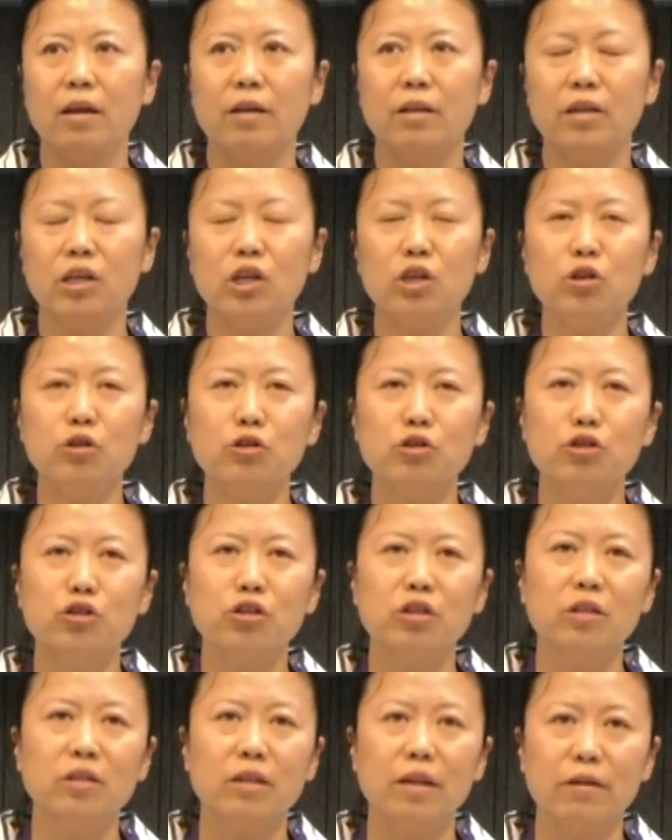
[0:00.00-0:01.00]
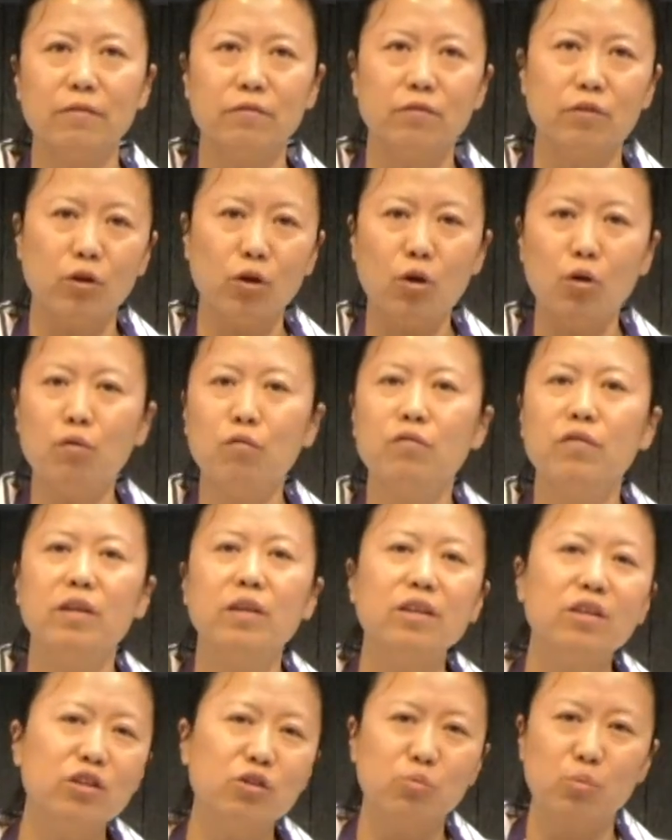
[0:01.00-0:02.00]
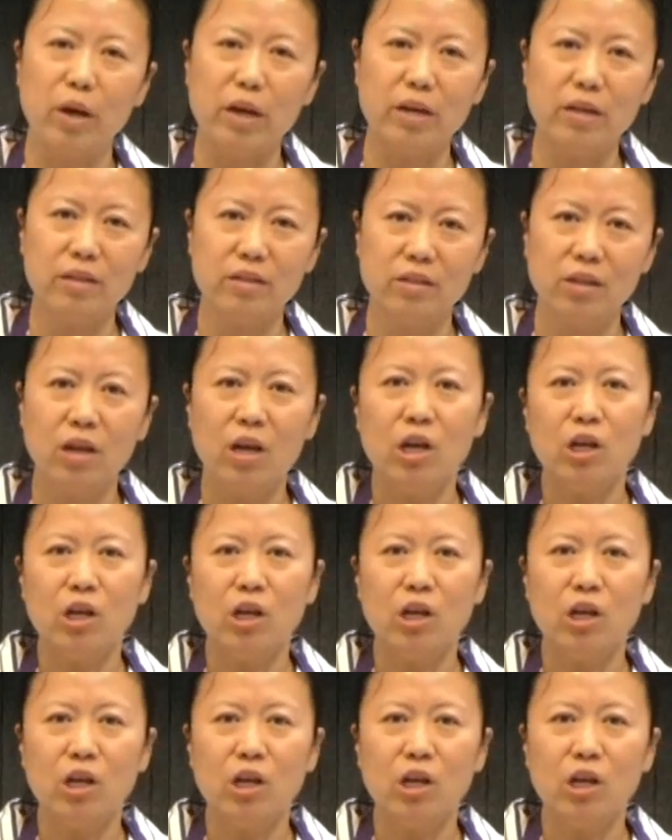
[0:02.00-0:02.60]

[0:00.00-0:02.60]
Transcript: he used to cook like for the whole village weddings.